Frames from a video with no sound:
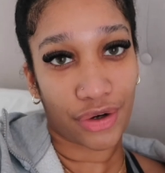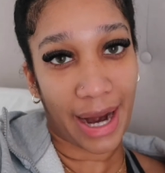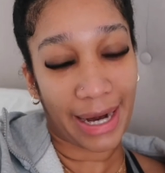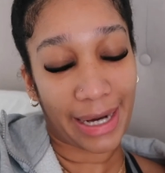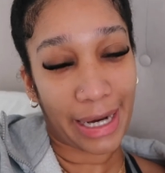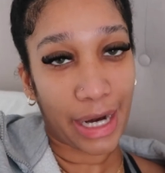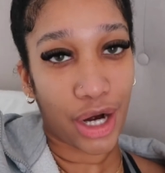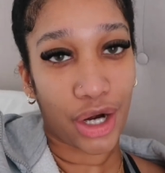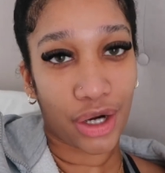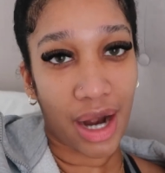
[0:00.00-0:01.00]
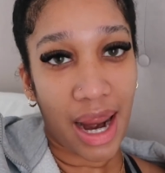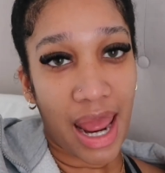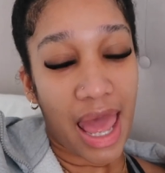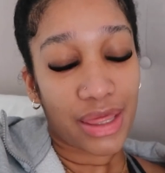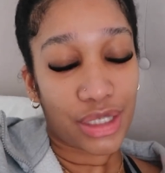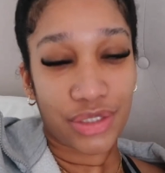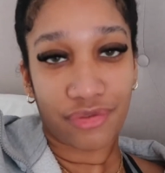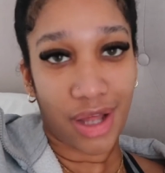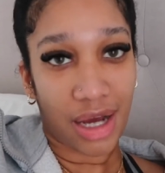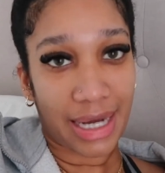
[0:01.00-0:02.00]
right here this
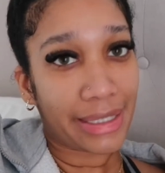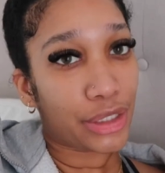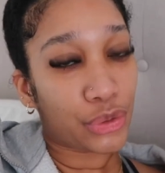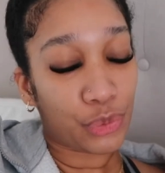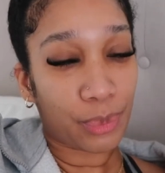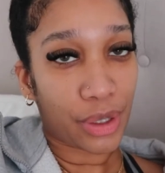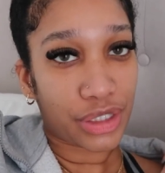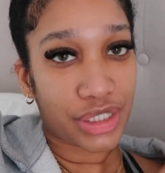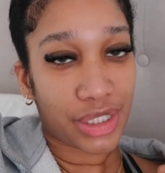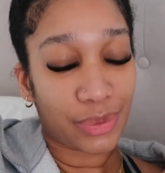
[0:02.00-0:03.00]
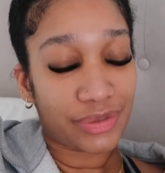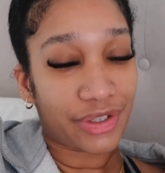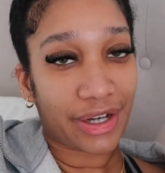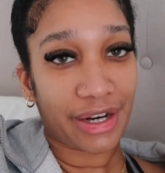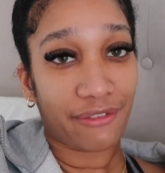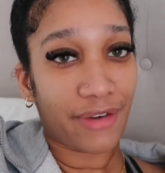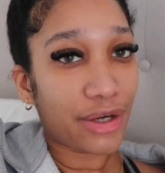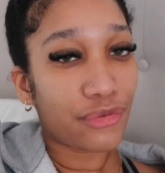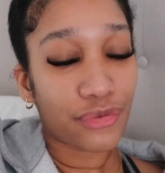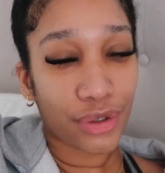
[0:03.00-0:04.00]
vlog i didn't do much it was very
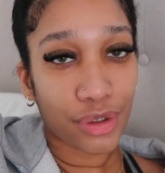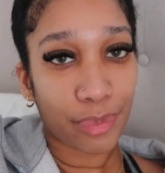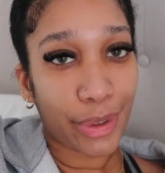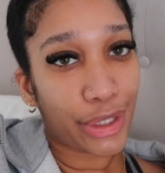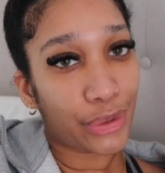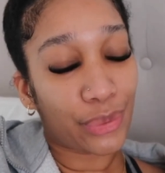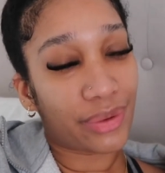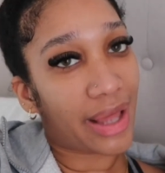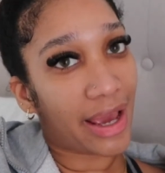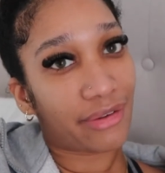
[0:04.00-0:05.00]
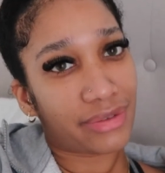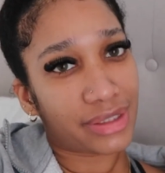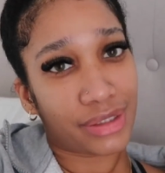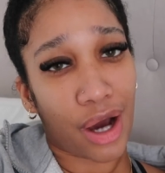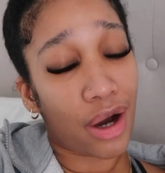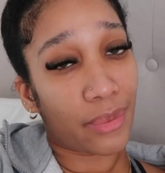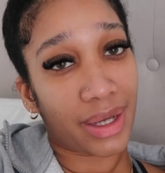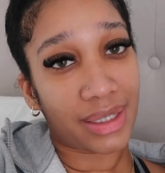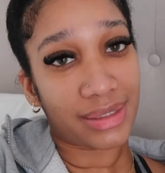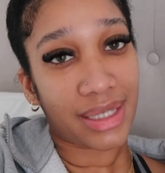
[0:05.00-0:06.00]
eventful but you know life isn't
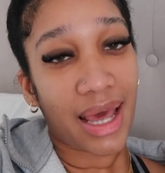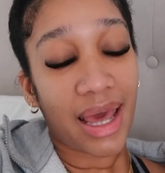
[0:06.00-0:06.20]
always